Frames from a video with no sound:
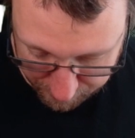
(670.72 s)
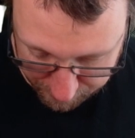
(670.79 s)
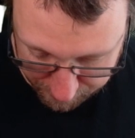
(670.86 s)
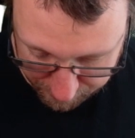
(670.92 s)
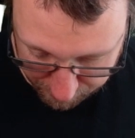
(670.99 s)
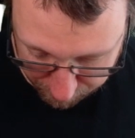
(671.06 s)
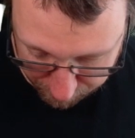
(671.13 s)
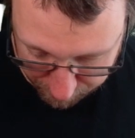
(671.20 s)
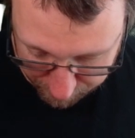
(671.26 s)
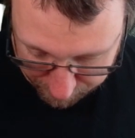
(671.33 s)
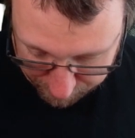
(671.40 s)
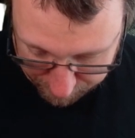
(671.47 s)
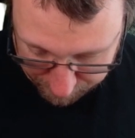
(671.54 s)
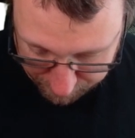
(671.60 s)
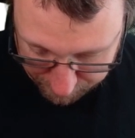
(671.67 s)
So
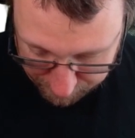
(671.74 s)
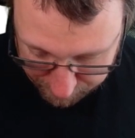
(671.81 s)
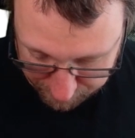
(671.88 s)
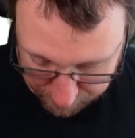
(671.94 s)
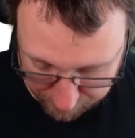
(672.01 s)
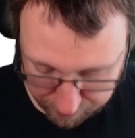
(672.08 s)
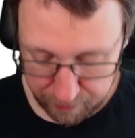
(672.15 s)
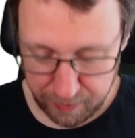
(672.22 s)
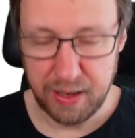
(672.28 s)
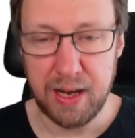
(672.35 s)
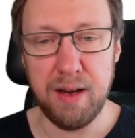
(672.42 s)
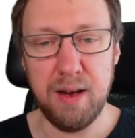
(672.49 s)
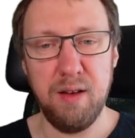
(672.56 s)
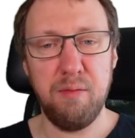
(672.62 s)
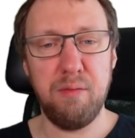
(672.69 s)
we
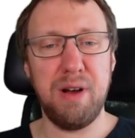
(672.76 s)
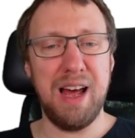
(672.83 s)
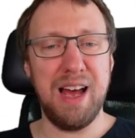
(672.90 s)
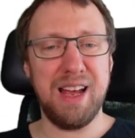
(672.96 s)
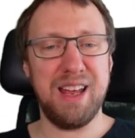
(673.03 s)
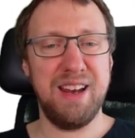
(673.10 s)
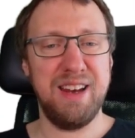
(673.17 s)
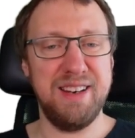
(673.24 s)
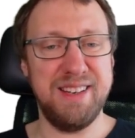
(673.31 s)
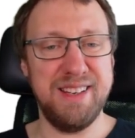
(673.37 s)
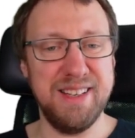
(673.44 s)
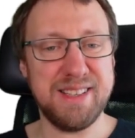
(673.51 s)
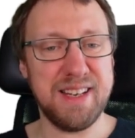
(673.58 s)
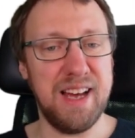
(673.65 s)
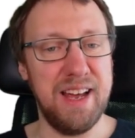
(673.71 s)
can plug
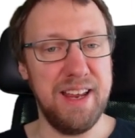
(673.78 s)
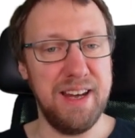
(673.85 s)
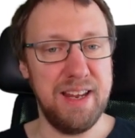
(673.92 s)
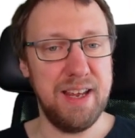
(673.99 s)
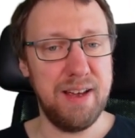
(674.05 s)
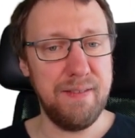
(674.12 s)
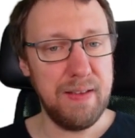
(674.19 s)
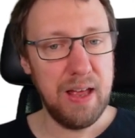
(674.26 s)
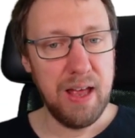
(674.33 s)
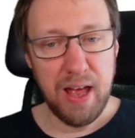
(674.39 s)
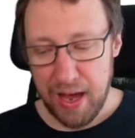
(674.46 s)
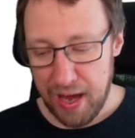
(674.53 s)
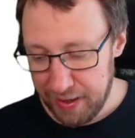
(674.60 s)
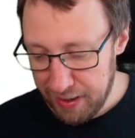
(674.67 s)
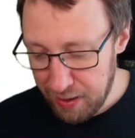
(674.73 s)
this guy in here,
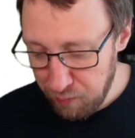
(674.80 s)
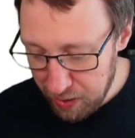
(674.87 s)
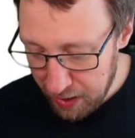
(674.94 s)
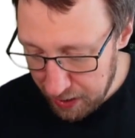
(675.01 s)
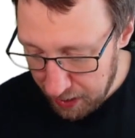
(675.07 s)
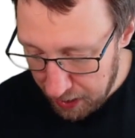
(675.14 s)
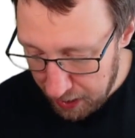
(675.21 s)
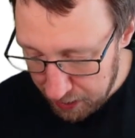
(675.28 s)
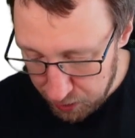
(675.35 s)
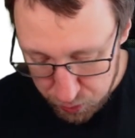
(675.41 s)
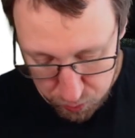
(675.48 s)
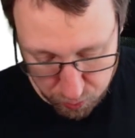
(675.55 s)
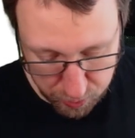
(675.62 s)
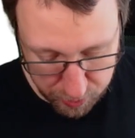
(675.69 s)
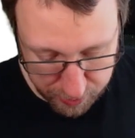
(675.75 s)
and then we can
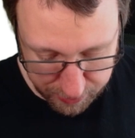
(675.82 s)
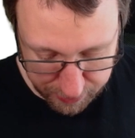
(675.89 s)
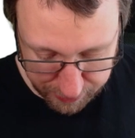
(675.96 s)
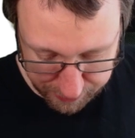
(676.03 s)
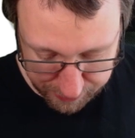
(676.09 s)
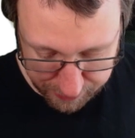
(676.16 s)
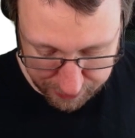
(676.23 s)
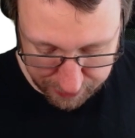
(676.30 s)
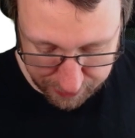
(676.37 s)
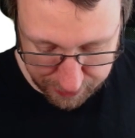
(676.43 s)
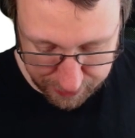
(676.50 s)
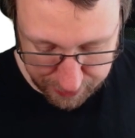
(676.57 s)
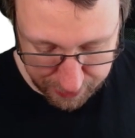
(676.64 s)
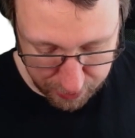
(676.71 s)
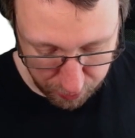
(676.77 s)
undo this
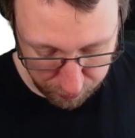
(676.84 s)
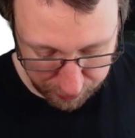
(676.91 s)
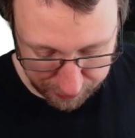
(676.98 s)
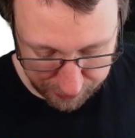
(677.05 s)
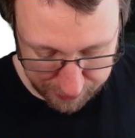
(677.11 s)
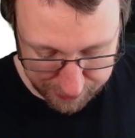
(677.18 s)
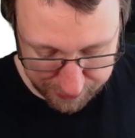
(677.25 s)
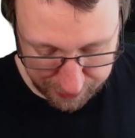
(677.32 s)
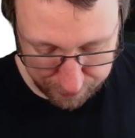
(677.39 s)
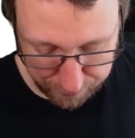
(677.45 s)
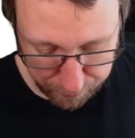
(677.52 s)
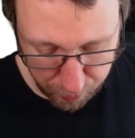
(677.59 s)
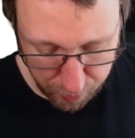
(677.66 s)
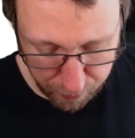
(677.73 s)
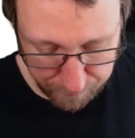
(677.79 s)
decoding
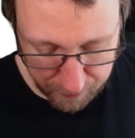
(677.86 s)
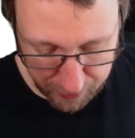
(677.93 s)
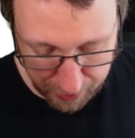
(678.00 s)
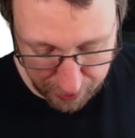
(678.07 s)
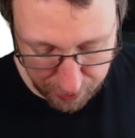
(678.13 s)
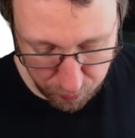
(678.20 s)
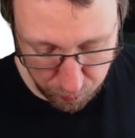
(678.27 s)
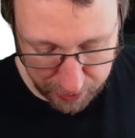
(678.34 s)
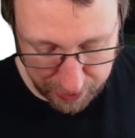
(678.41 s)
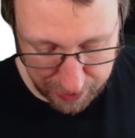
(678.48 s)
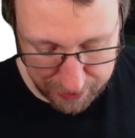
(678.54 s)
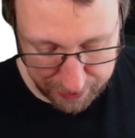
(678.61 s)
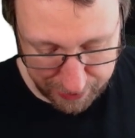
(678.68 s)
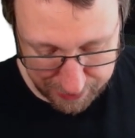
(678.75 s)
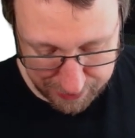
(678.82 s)
Z4, and we get
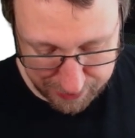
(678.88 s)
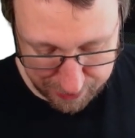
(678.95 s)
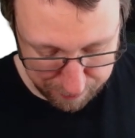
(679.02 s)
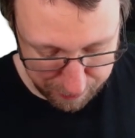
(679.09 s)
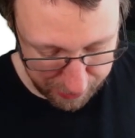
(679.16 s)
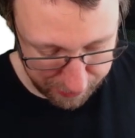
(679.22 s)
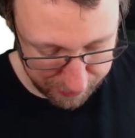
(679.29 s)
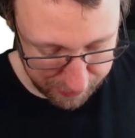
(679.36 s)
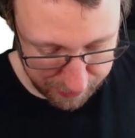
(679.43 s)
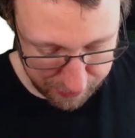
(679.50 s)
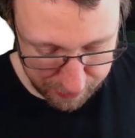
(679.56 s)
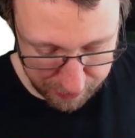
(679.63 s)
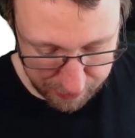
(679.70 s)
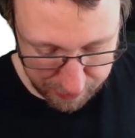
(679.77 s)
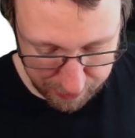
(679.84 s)
an estimate
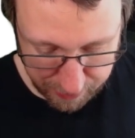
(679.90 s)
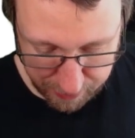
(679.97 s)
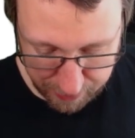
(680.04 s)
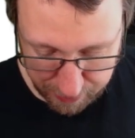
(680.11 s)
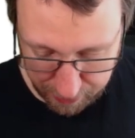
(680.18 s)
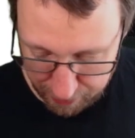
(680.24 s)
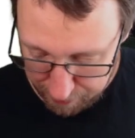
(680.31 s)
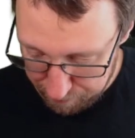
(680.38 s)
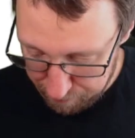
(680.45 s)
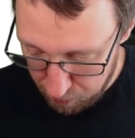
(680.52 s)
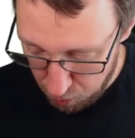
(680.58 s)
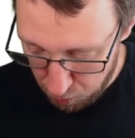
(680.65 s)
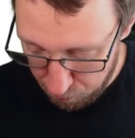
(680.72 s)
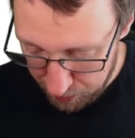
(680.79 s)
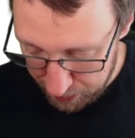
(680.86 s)

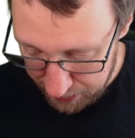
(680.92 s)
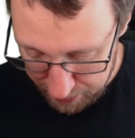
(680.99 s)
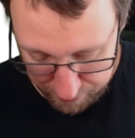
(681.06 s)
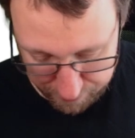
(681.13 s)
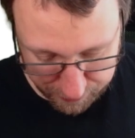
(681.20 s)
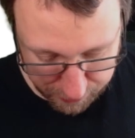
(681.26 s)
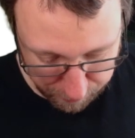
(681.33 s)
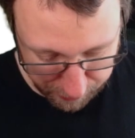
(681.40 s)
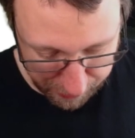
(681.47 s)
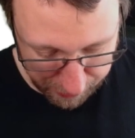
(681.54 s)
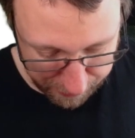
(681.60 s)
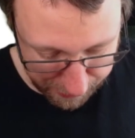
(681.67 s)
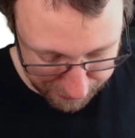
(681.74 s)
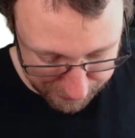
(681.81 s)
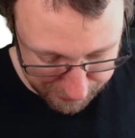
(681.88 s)
over here. So we get
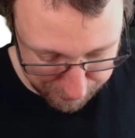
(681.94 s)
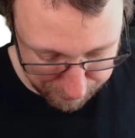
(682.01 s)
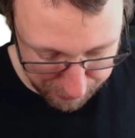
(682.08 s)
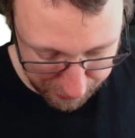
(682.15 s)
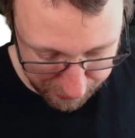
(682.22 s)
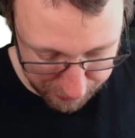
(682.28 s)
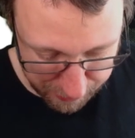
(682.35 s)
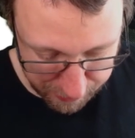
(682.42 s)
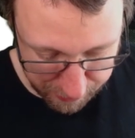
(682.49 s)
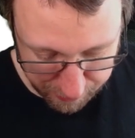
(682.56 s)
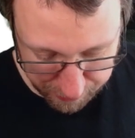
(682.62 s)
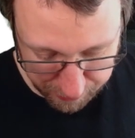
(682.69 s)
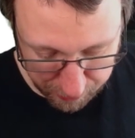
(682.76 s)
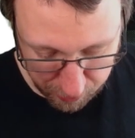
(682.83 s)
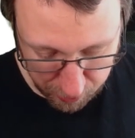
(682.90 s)
an estimate
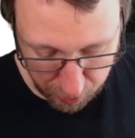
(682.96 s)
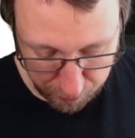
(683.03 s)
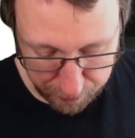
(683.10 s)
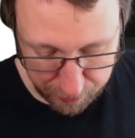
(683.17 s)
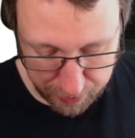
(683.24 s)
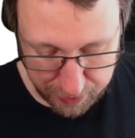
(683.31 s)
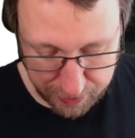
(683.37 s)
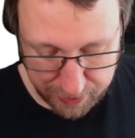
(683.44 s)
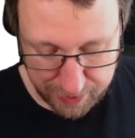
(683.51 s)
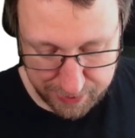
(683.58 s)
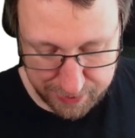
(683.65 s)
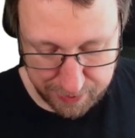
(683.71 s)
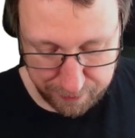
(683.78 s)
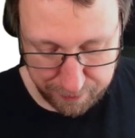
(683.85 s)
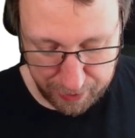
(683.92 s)
of
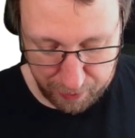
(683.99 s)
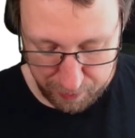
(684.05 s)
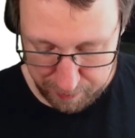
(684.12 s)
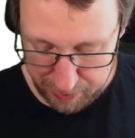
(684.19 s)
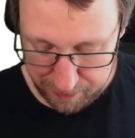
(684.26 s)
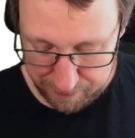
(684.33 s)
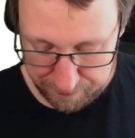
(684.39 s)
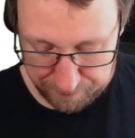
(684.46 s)
this variable.